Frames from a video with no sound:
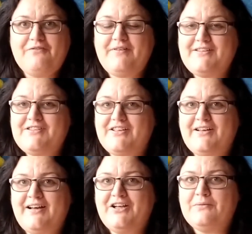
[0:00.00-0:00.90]
Her friends
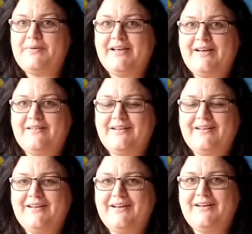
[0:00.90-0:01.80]
are a little bit
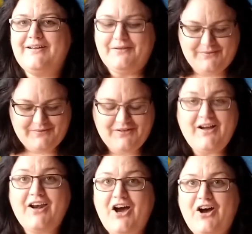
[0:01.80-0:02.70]

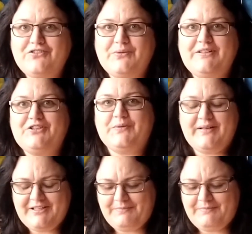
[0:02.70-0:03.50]
kind of arsehole-ish as well.